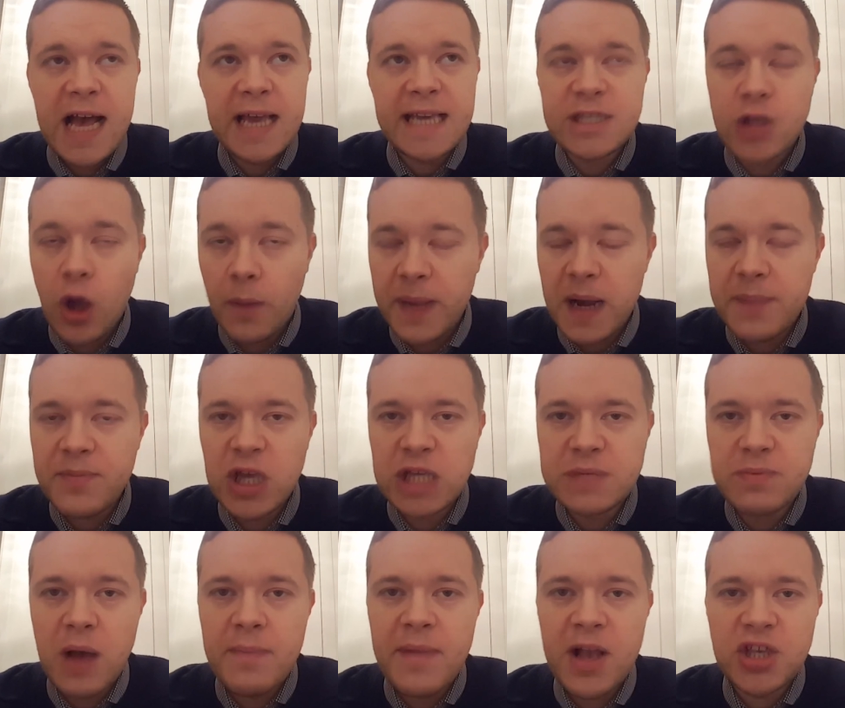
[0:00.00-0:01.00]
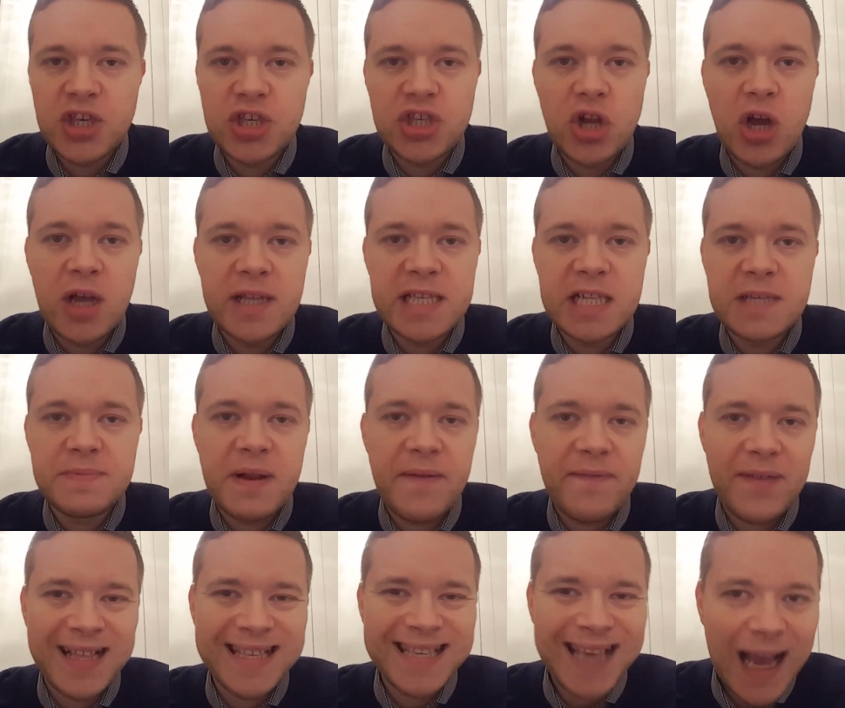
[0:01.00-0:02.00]
He's not been abused by Manchester United. He's been a
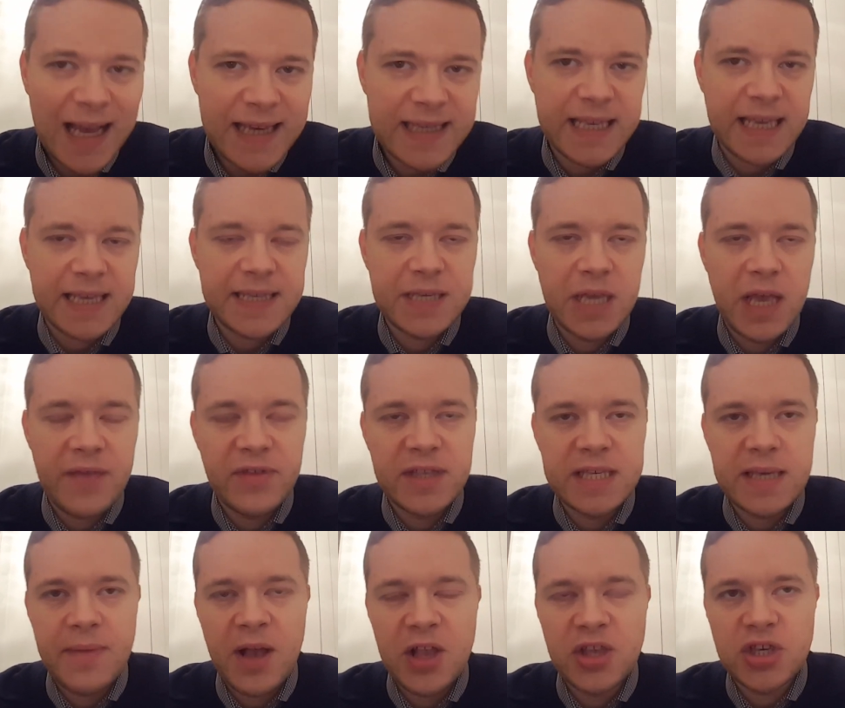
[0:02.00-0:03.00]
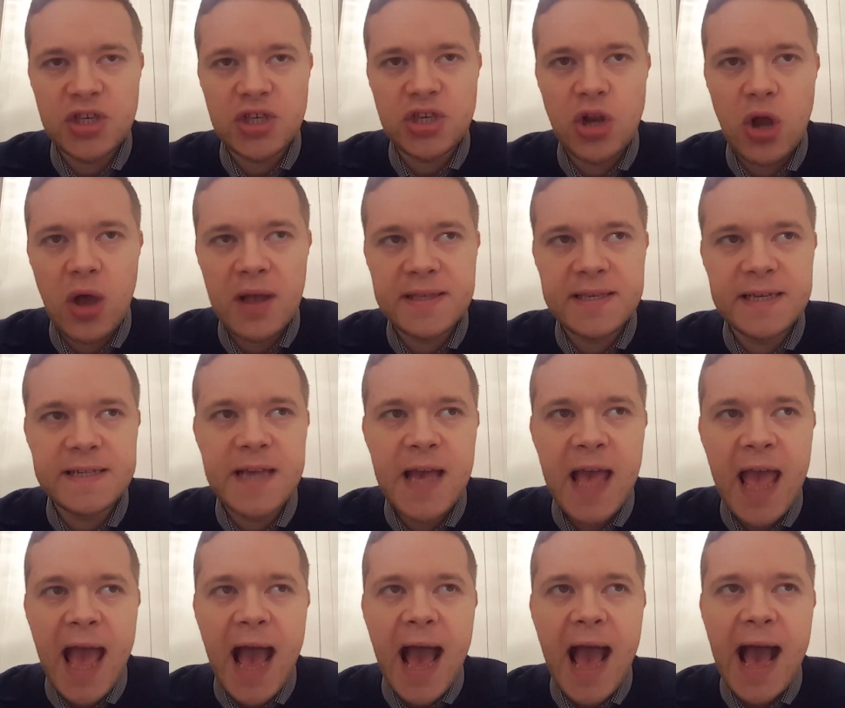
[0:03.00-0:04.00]
fantastic servant at Manchester United,
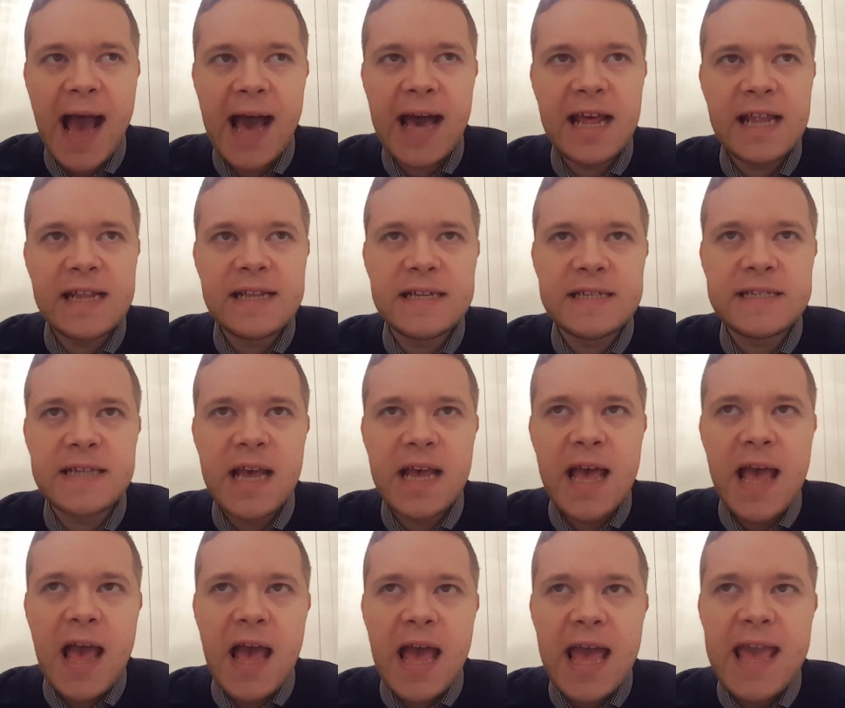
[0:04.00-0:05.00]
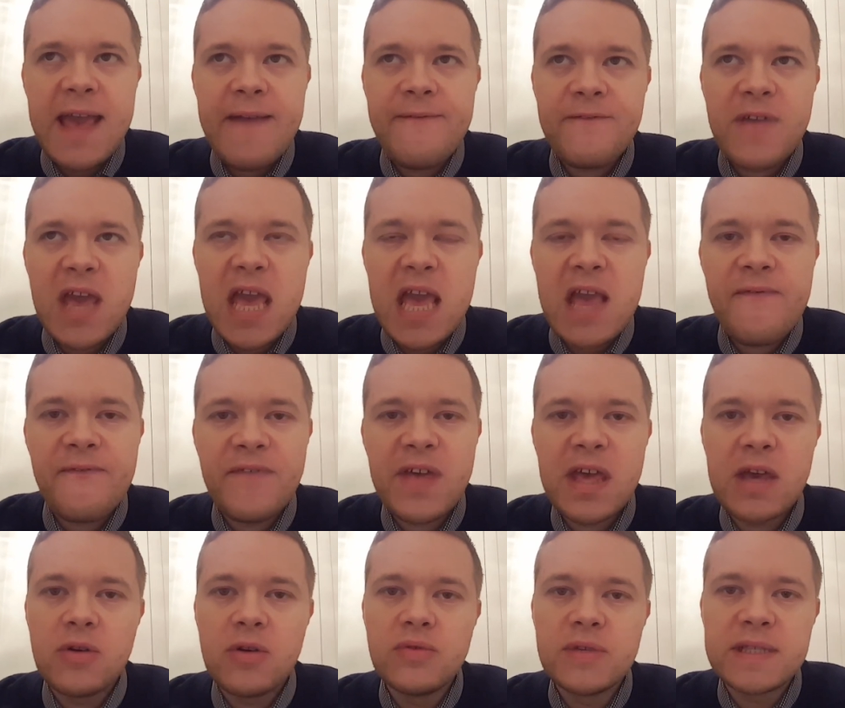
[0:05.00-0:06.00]
and... if he
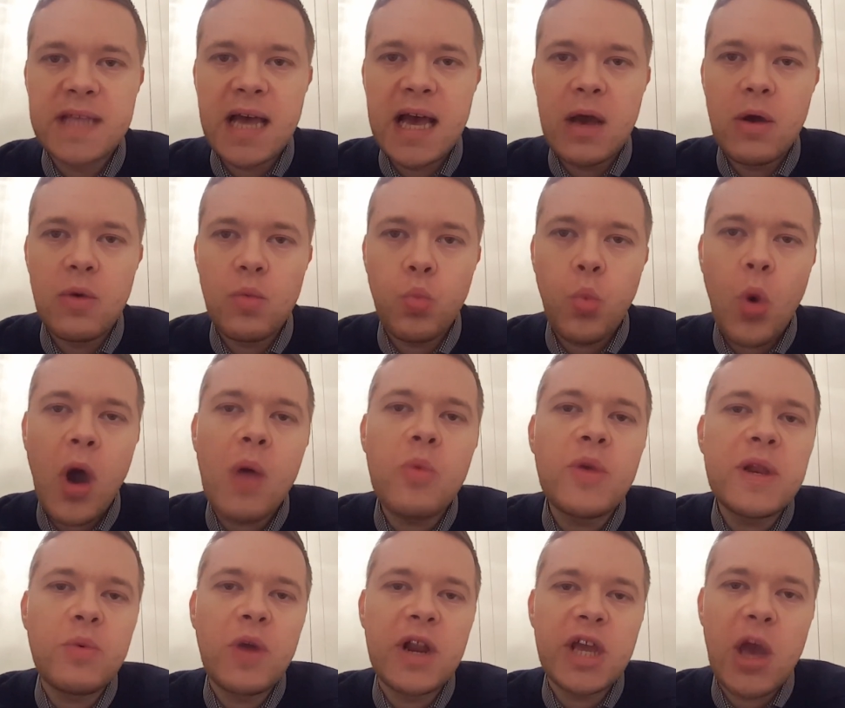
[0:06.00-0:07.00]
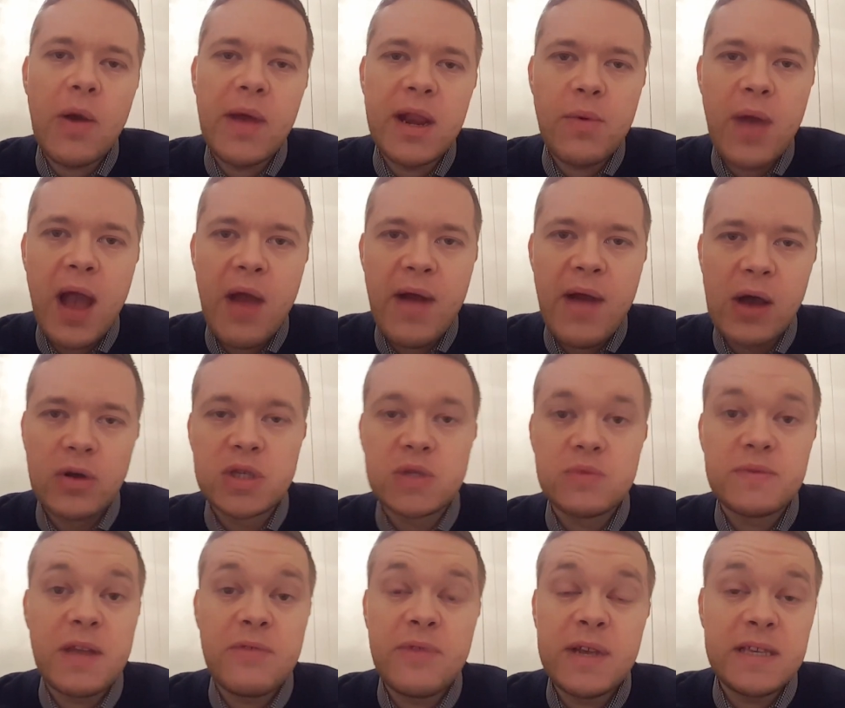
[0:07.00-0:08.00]
feels that, why would he want to go anywhere else?
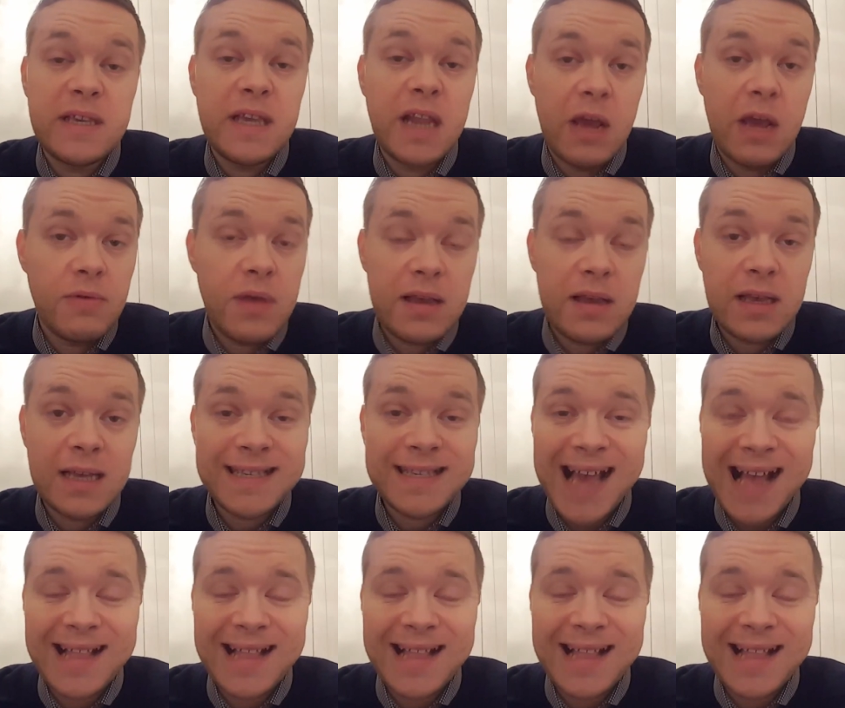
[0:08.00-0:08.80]
There is, you know, as